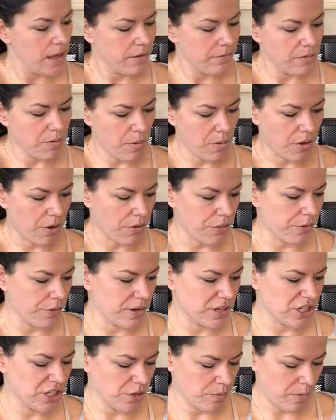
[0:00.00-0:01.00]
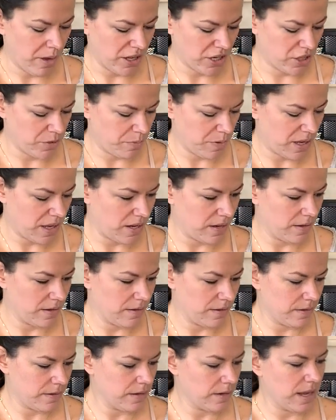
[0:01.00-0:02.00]
we won't go through it too much, but
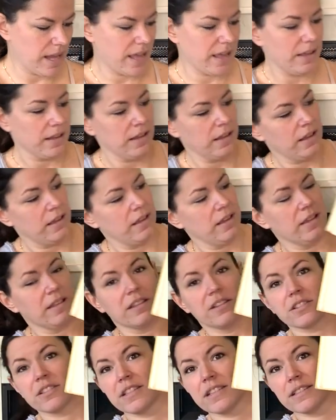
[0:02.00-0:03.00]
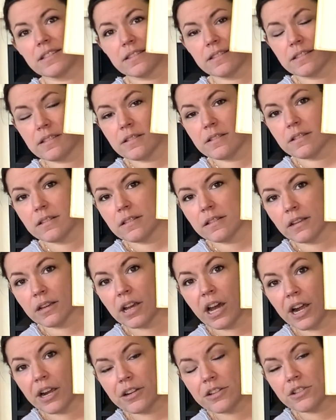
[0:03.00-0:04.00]
yeah, there's these
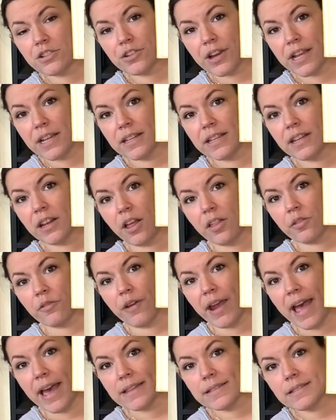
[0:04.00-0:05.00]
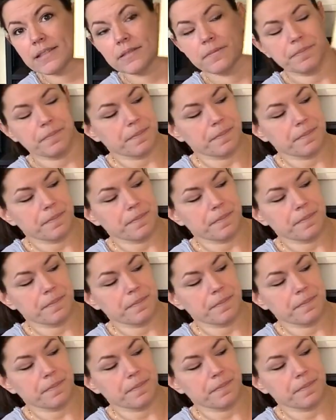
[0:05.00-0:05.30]
guards trying to get all the rats.